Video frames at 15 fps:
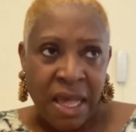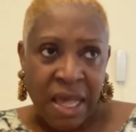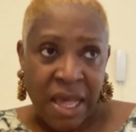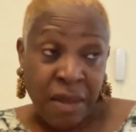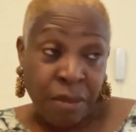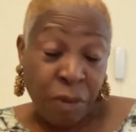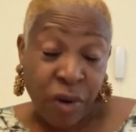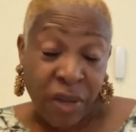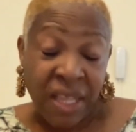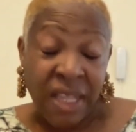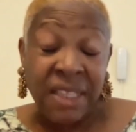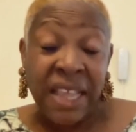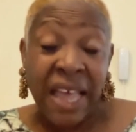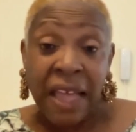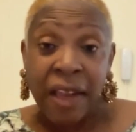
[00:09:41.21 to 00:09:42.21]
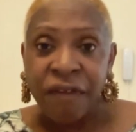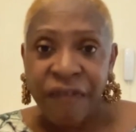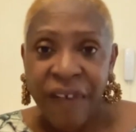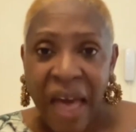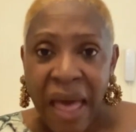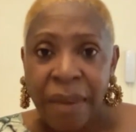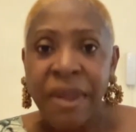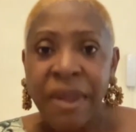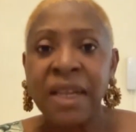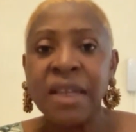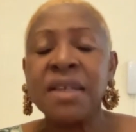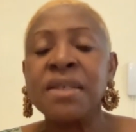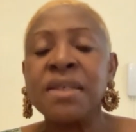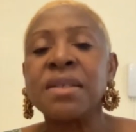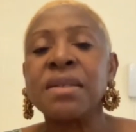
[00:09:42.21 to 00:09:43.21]
and mercantile
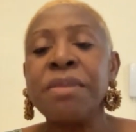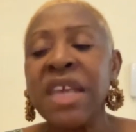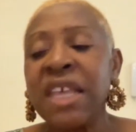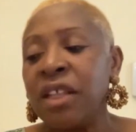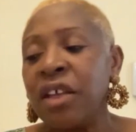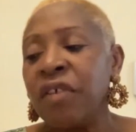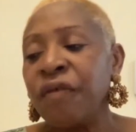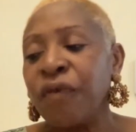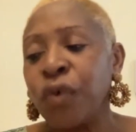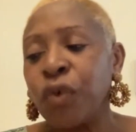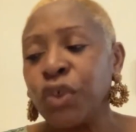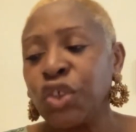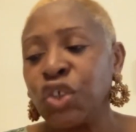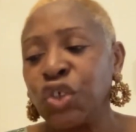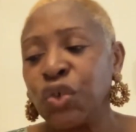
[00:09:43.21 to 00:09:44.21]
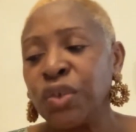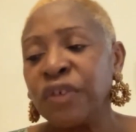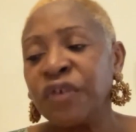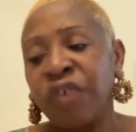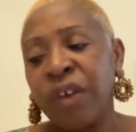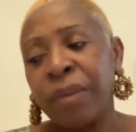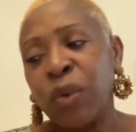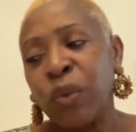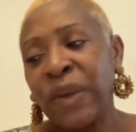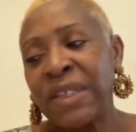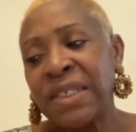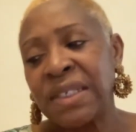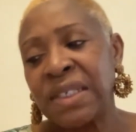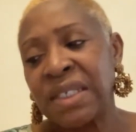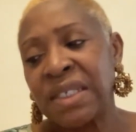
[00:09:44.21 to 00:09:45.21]
families made their fortunes from the
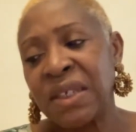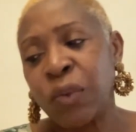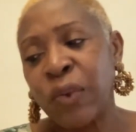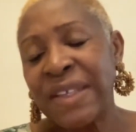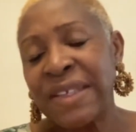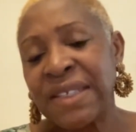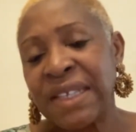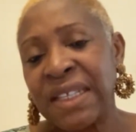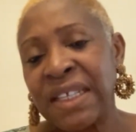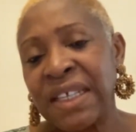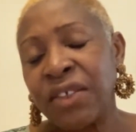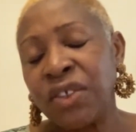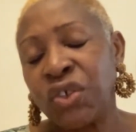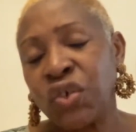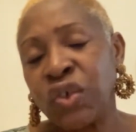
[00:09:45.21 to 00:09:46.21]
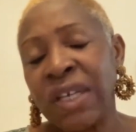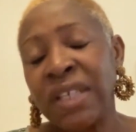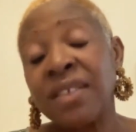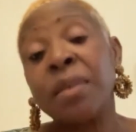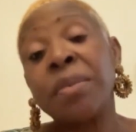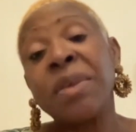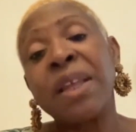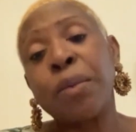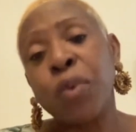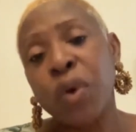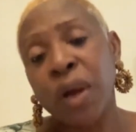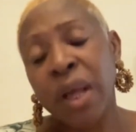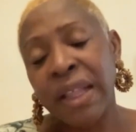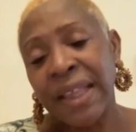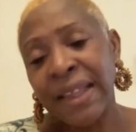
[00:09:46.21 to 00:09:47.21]
West Indian trade. Some of them were
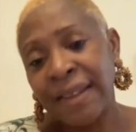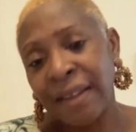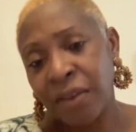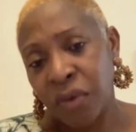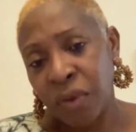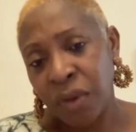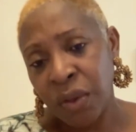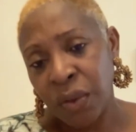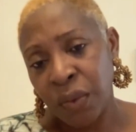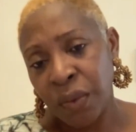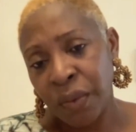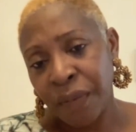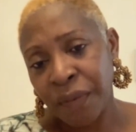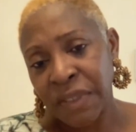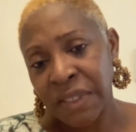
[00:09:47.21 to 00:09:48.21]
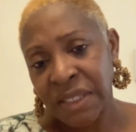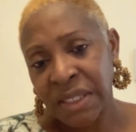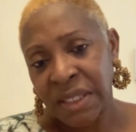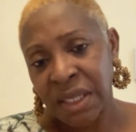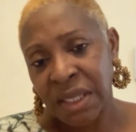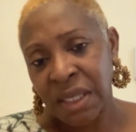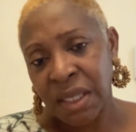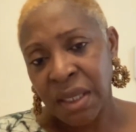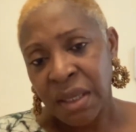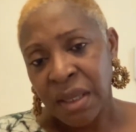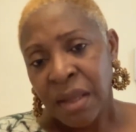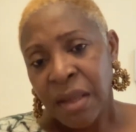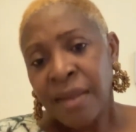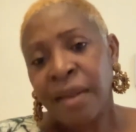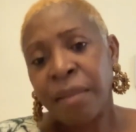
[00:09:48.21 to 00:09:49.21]
connected to the university.
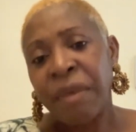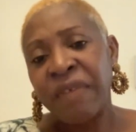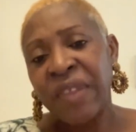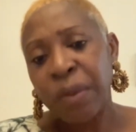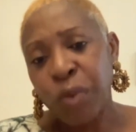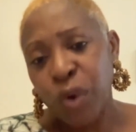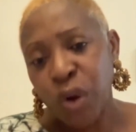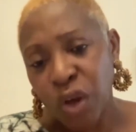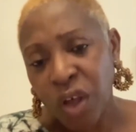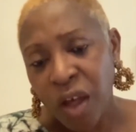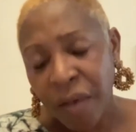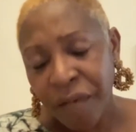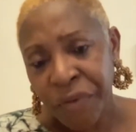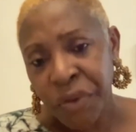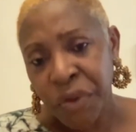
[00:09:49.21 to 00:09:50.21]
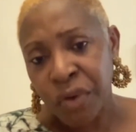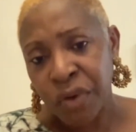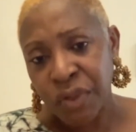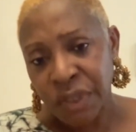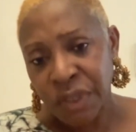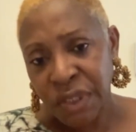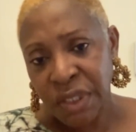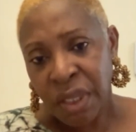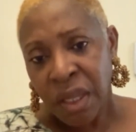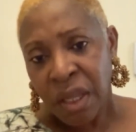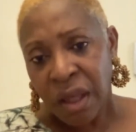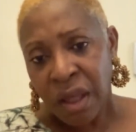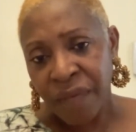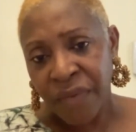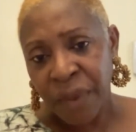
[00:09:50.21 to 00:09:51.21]
Some of them were governors
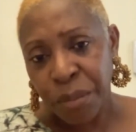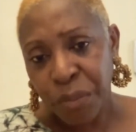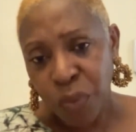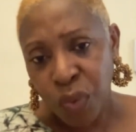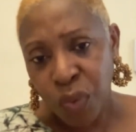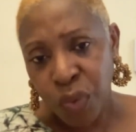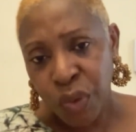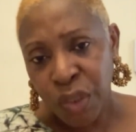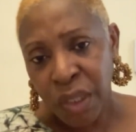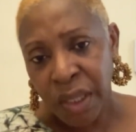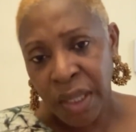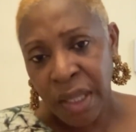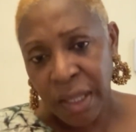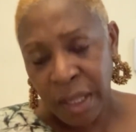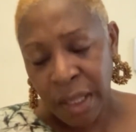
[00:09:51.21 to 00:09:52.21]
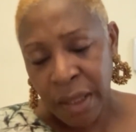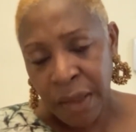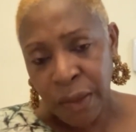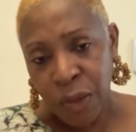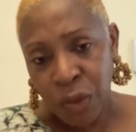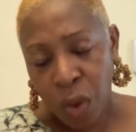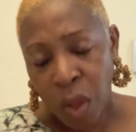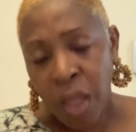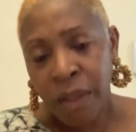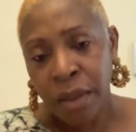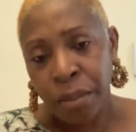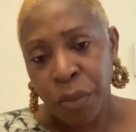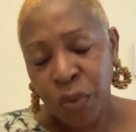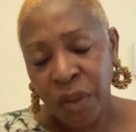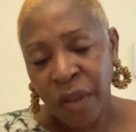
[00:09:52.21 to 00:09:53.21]
of the board, on the
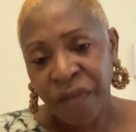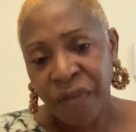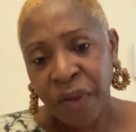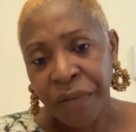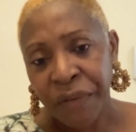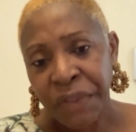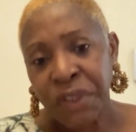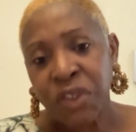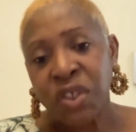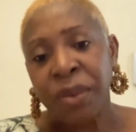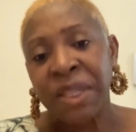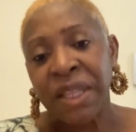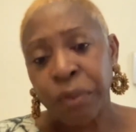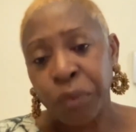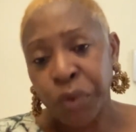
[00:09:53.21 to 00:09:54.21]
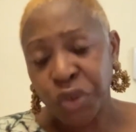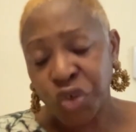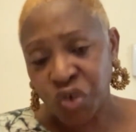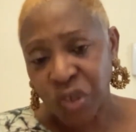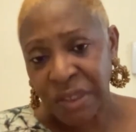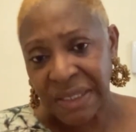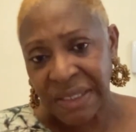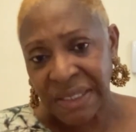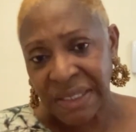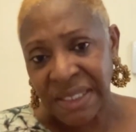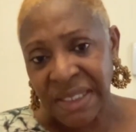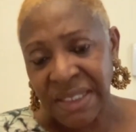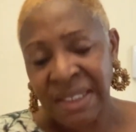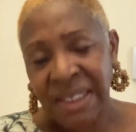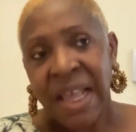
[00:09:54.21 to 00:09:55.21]
board of governors. Some of them were
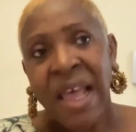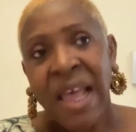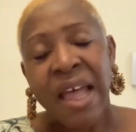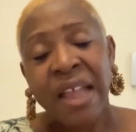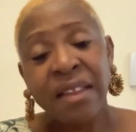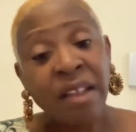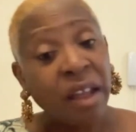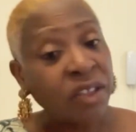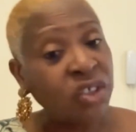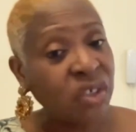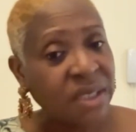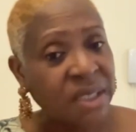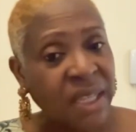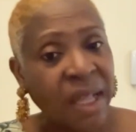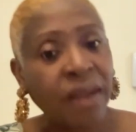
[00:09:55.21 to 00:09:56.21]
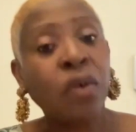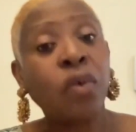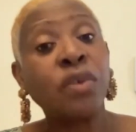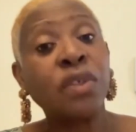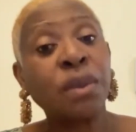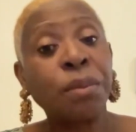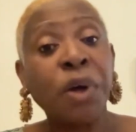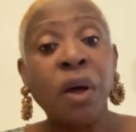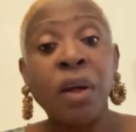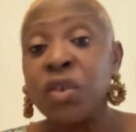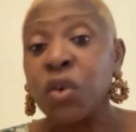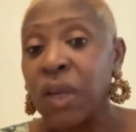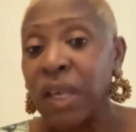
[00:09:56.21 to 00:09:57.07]
trustees, and not just Dalhousie, but also